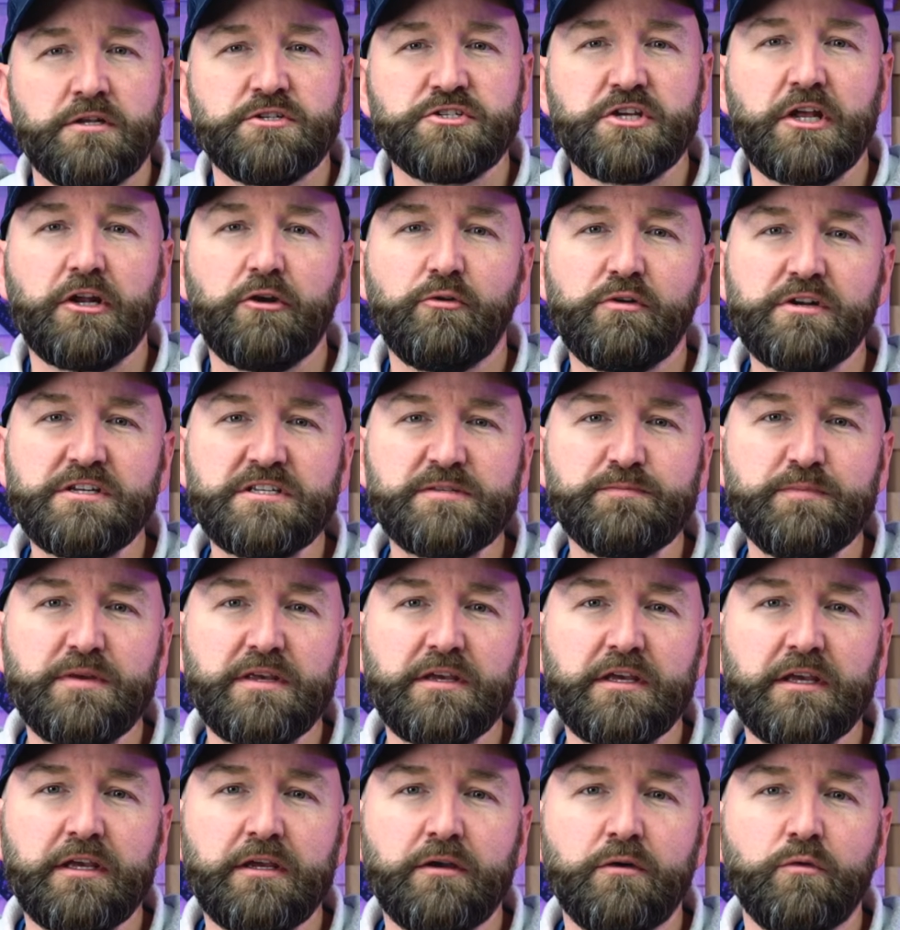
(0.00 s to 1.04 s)
Generally
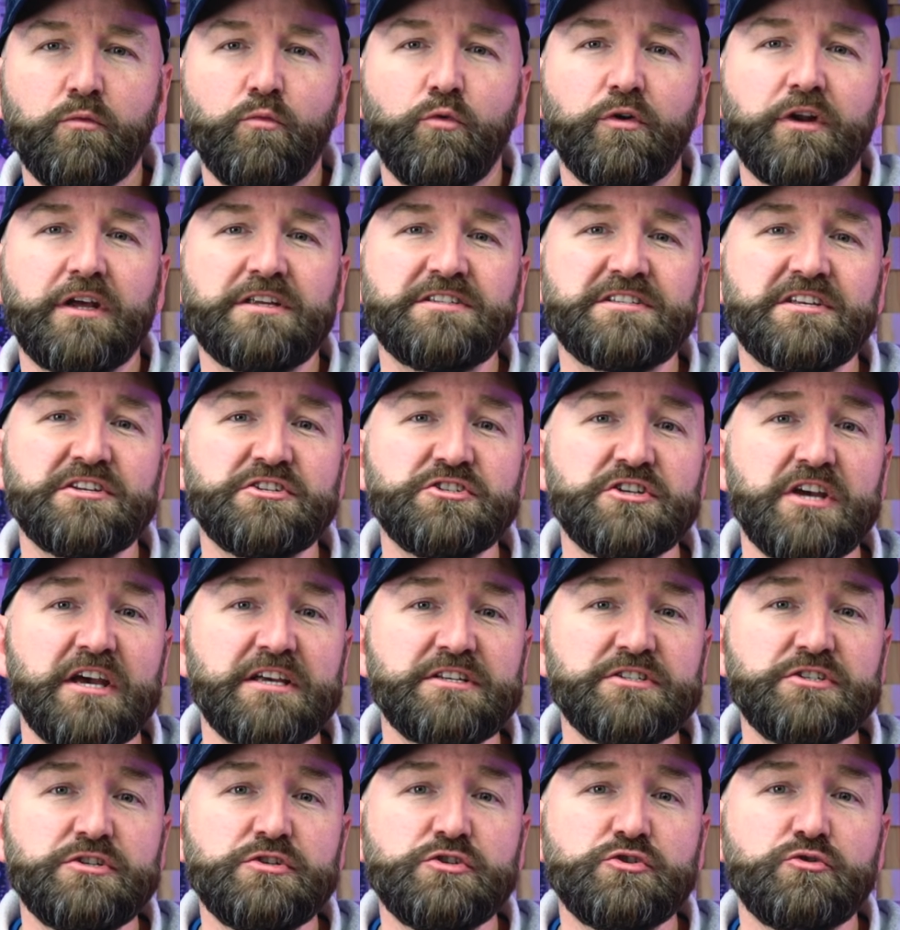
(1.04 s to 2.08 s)
speaking, what I
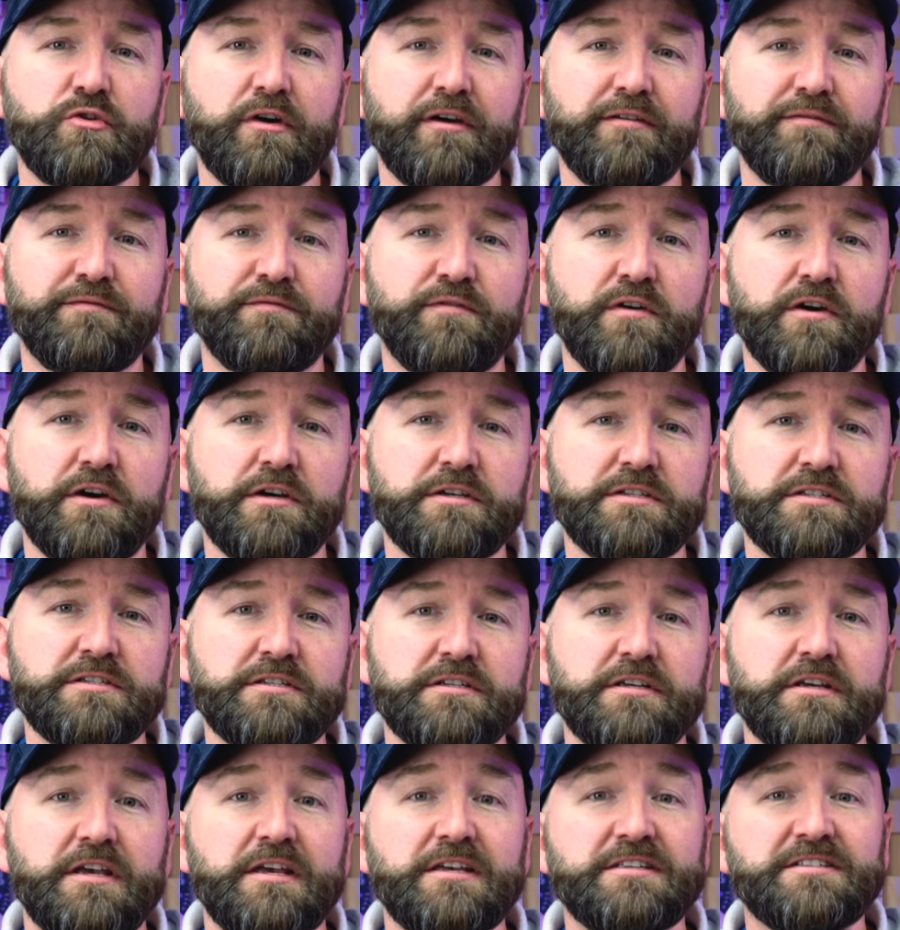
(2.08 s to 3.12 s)
suggest you try
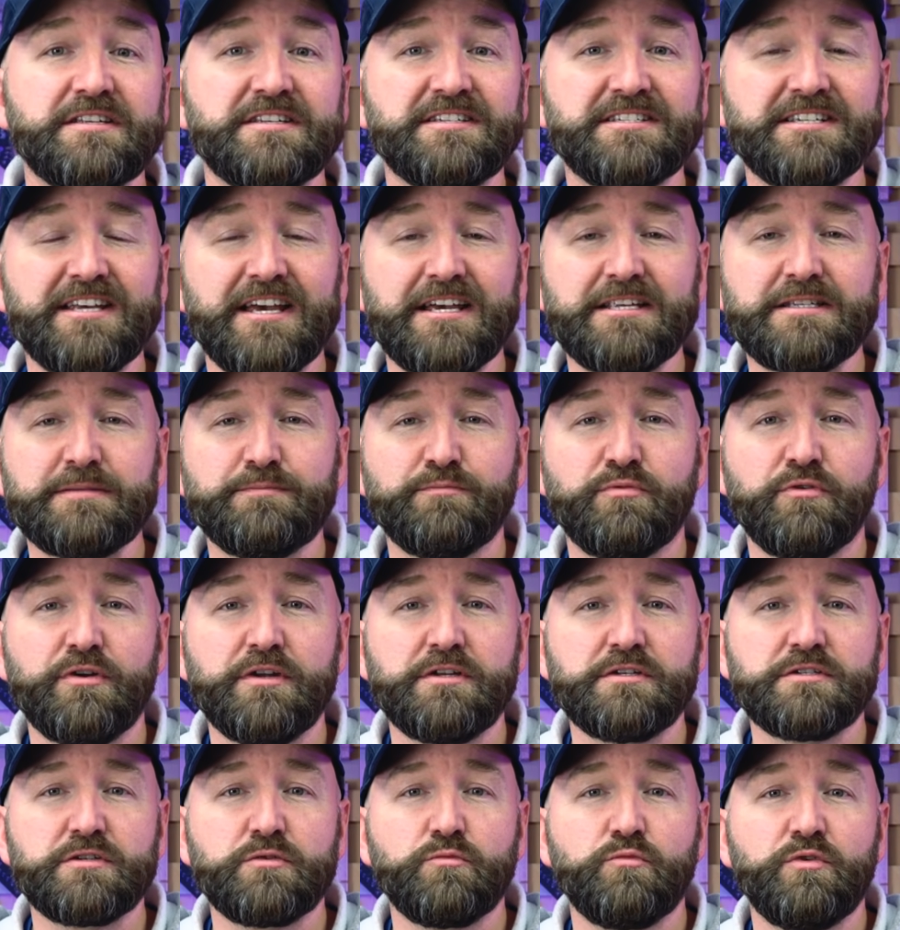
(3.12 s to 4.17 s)
first is a test
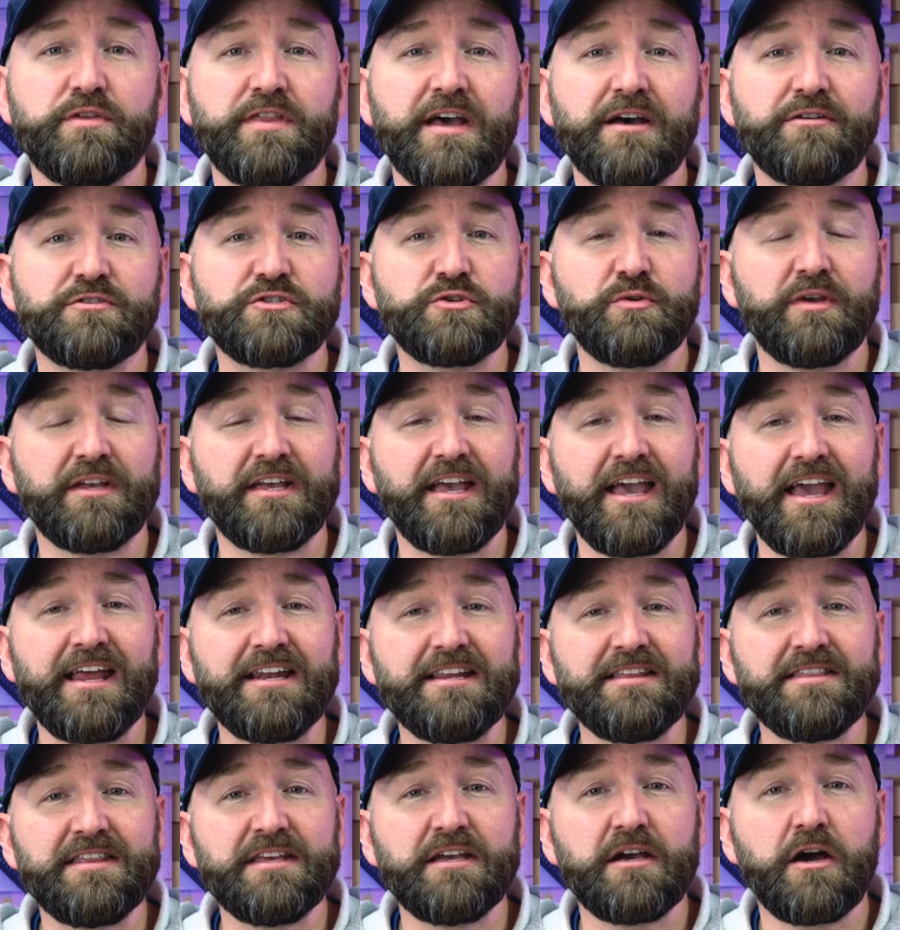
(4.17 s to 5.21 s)
print without doing
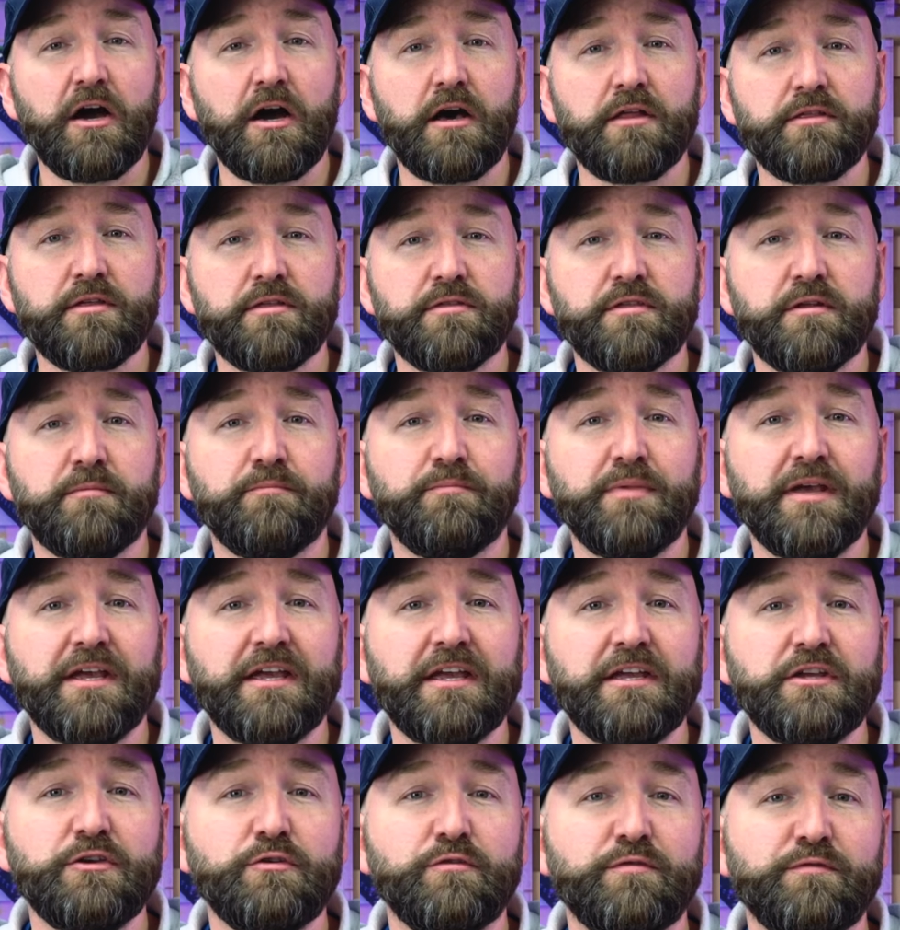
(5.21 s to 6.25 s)
anything other than
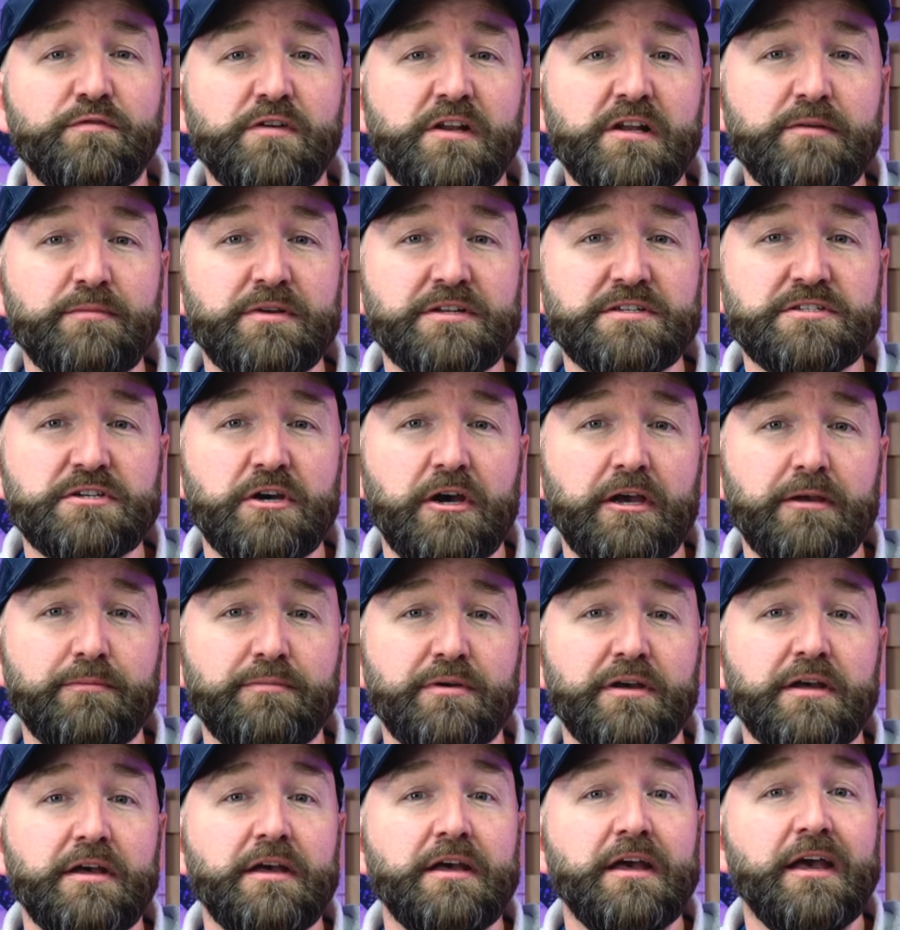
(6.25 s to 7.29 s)
picking your filament type
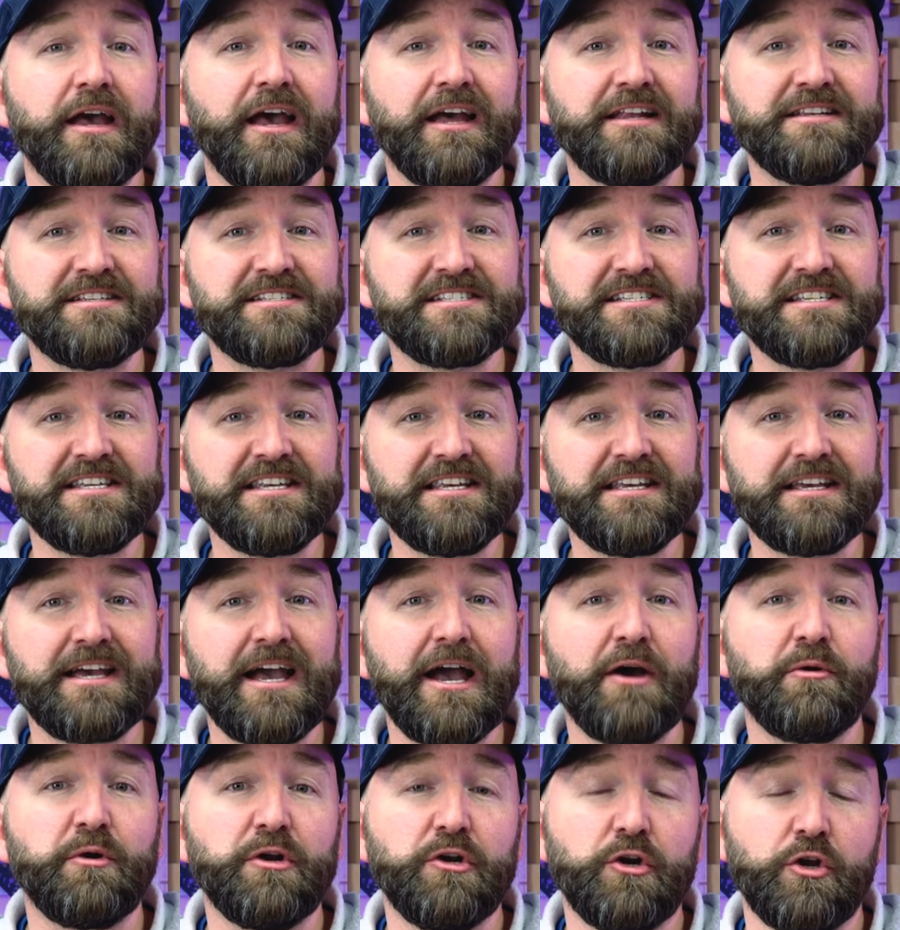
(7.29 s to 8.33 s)
and see
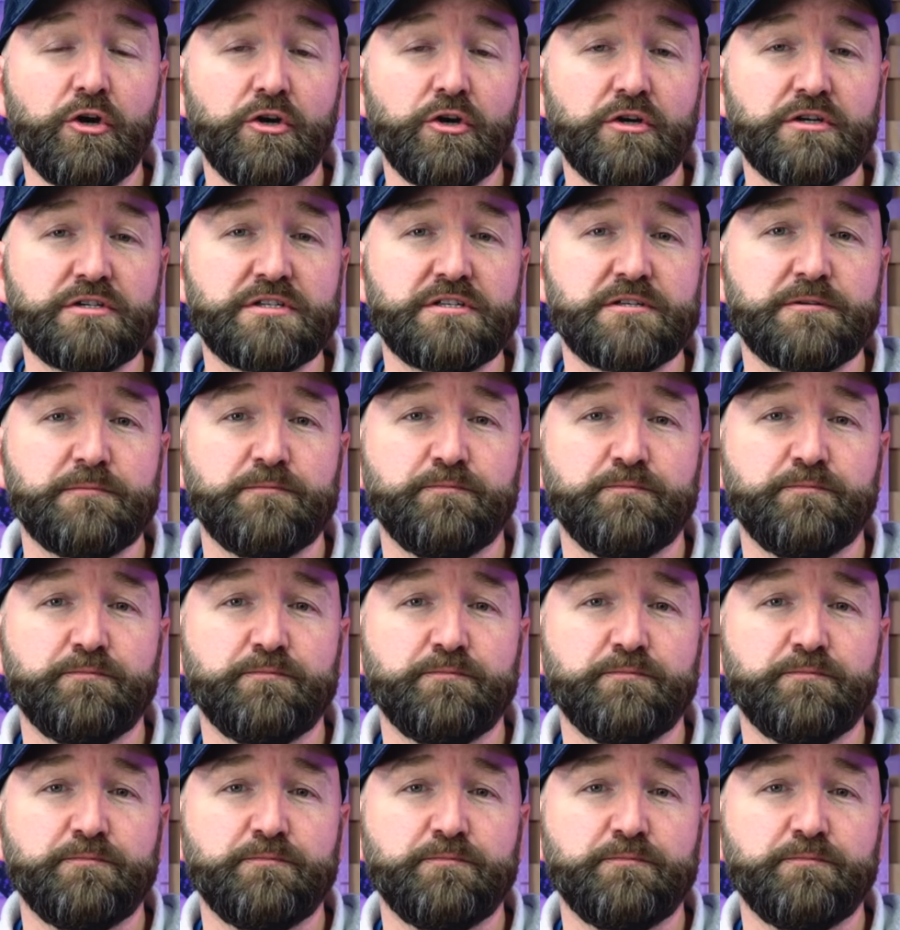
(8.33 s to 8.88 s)
how it looks.